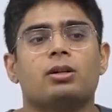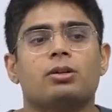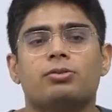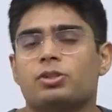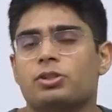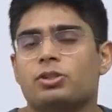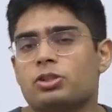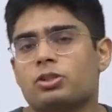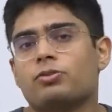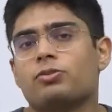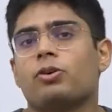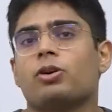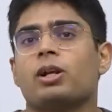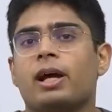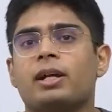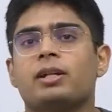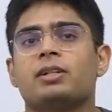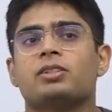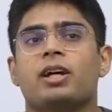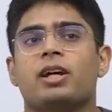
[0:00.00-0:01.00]
first of all,
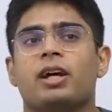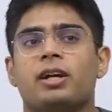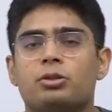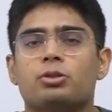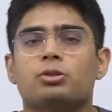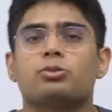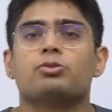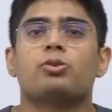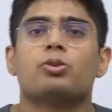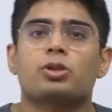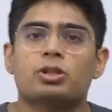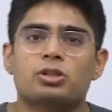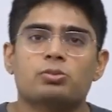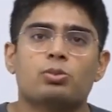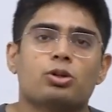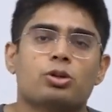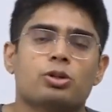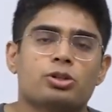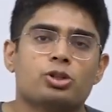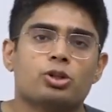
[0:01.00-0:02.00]
I decided to focus
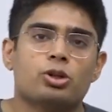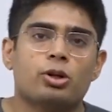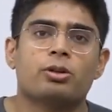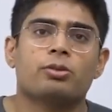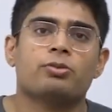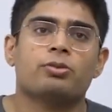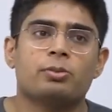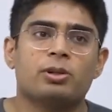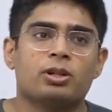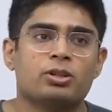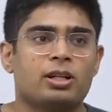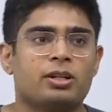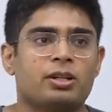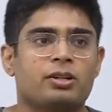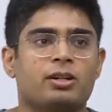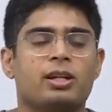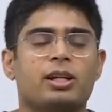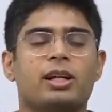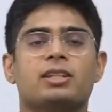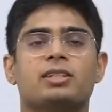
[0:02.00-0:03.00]
more on geography because I
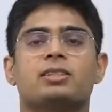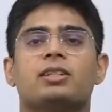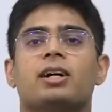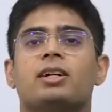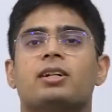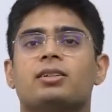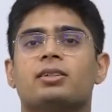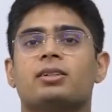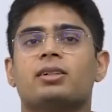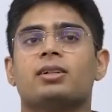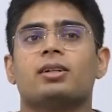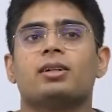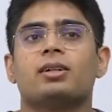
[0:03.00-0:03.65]
realized that